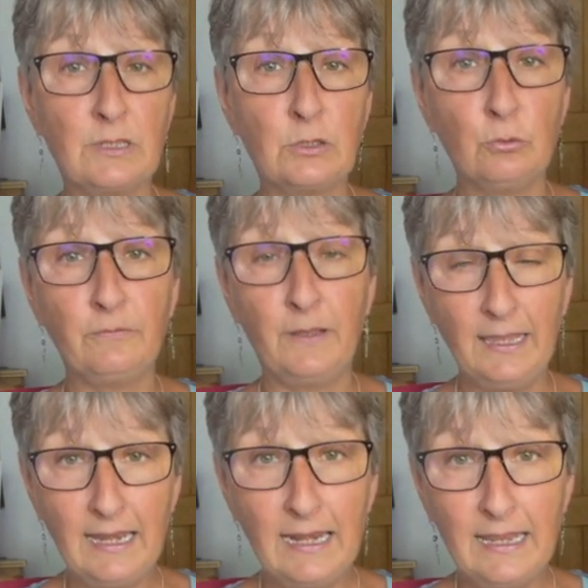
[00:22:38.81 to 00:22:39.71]
It's a tool for
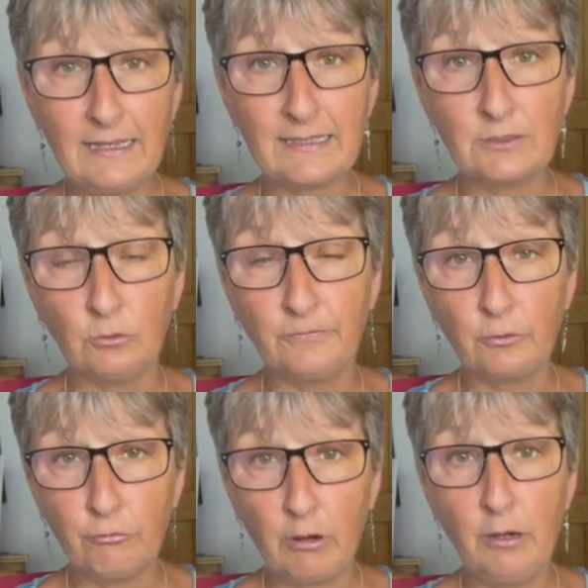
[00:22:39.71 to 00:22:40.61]
healing, it's a tool for
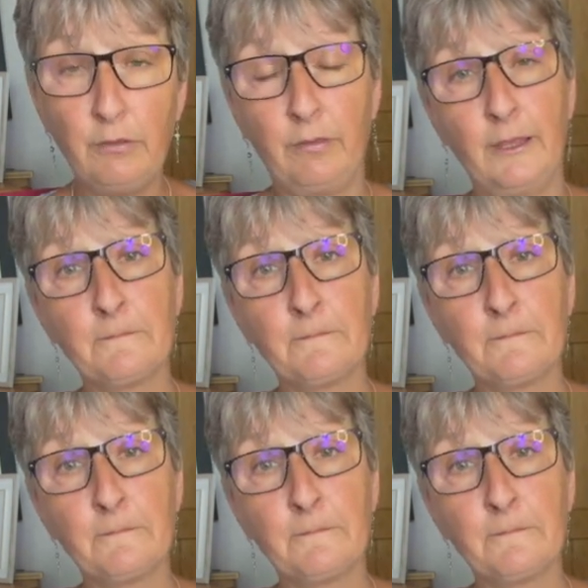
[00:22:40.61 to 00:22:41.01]
growth,